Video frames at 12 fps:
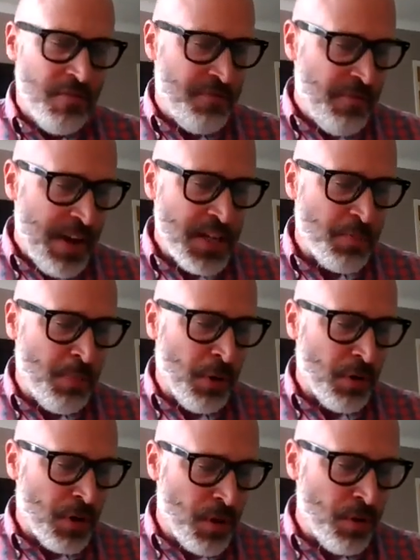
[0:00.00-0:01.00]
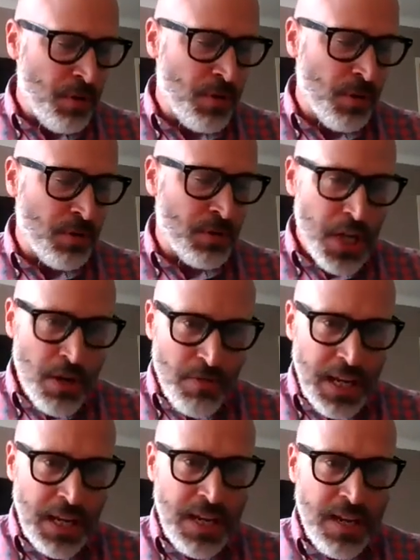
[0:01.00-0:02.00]
Facebook, Google,
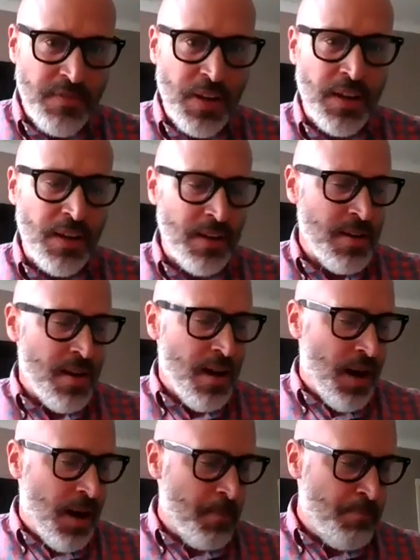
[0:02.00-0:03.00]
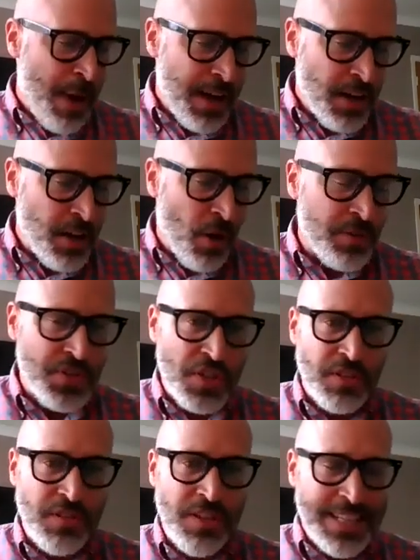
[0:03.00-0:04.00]
Unilever, Bang &
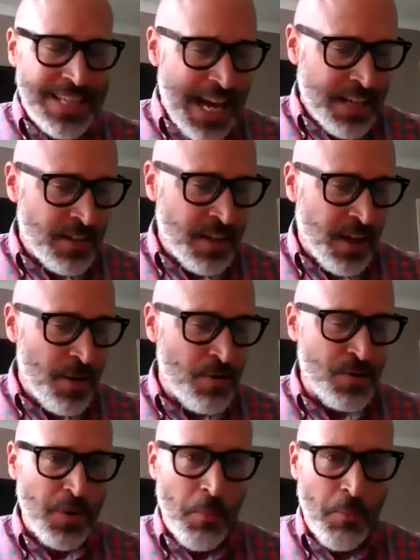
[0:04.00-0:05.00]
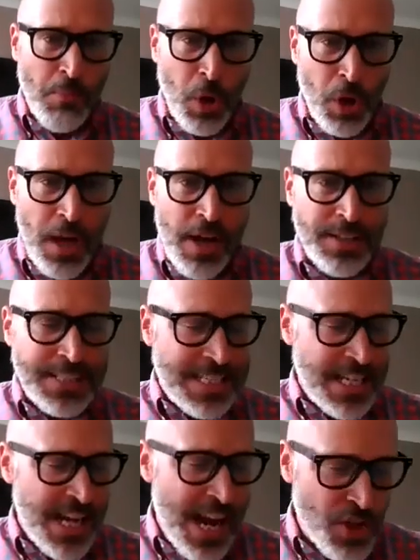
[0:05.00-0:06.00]
Olufsen, Nando's, Muller,
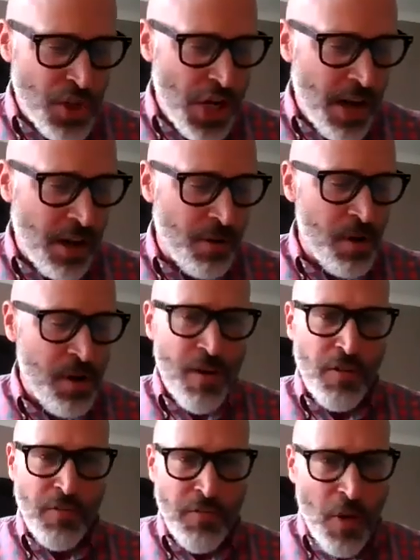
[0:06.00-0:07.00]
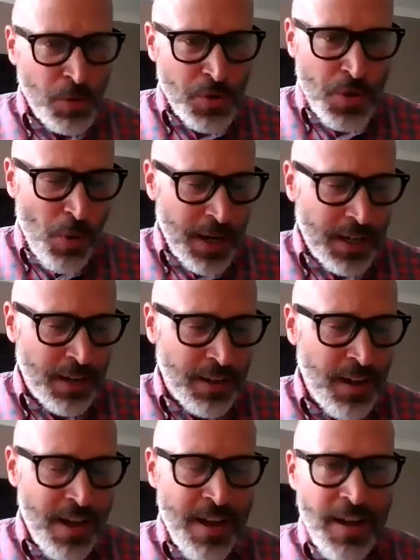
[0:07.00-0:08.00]
Diageo,
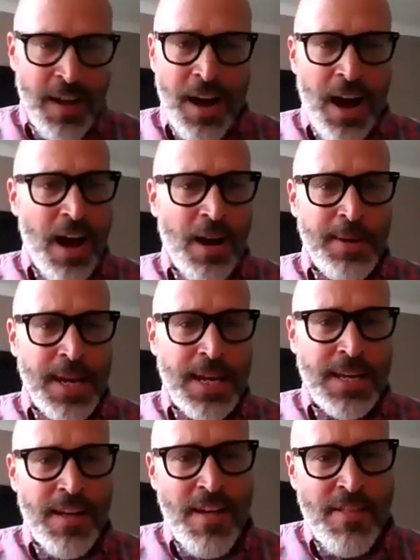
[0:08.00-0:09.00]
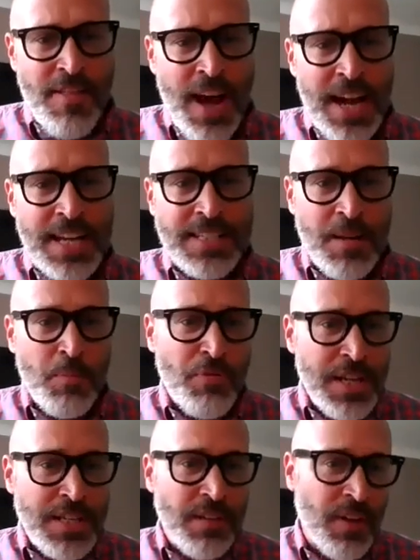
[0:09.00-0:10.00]
Volkswagen. I mean, that is an
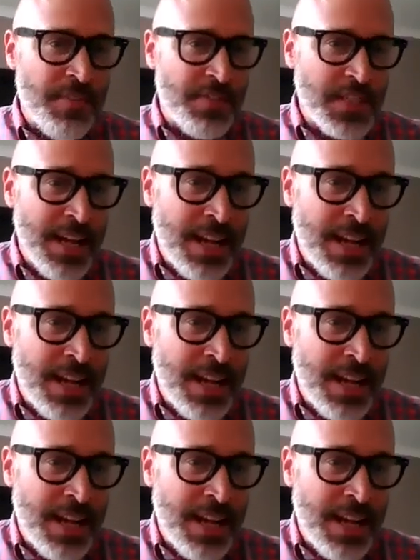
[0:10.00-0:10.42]
impressive list.